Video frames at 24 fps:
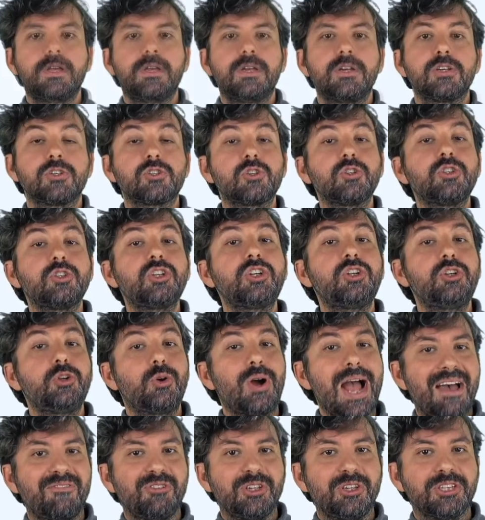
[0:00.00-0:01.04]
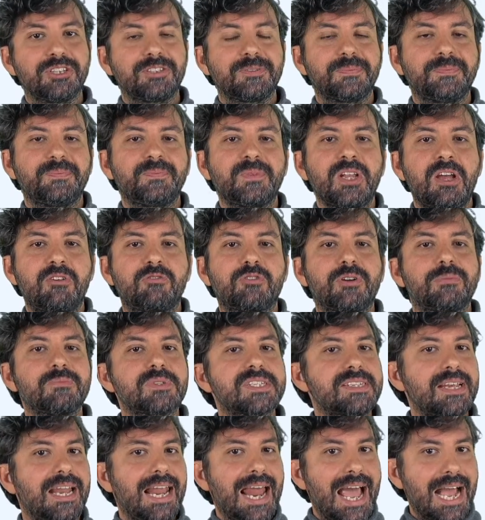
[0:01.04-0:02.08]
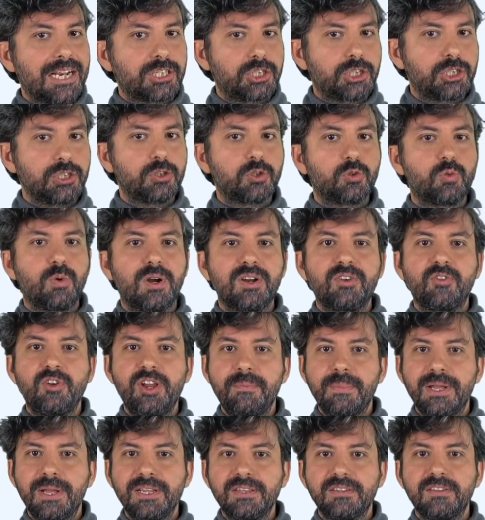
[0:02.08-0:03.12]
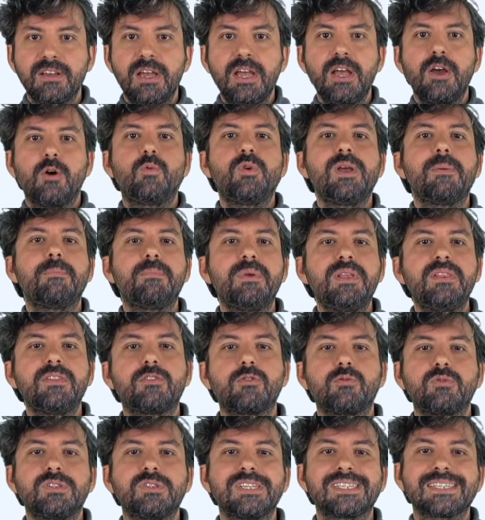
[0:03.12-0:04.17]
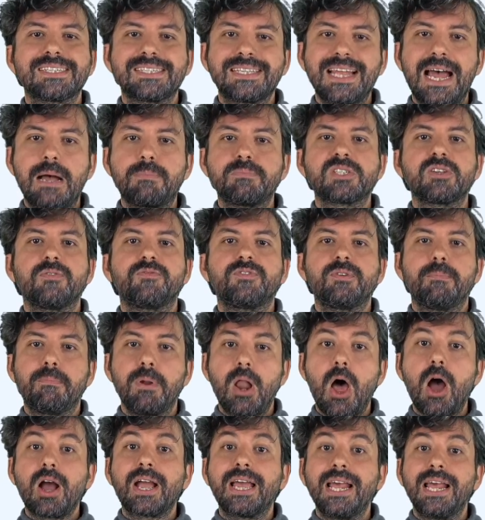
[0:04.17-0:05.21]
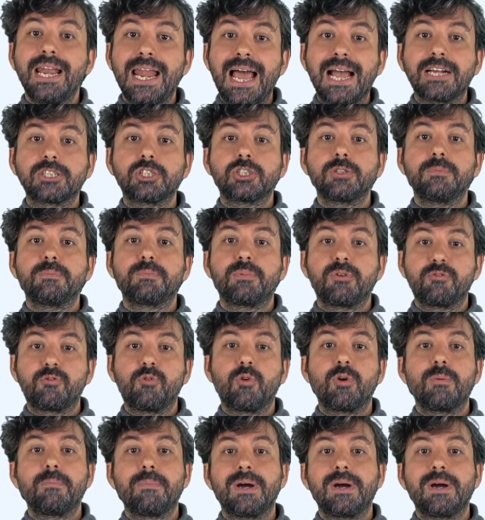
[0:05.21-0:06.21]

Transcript: So there you have it. From selection to agreement, we have been through the steps of the block election performed by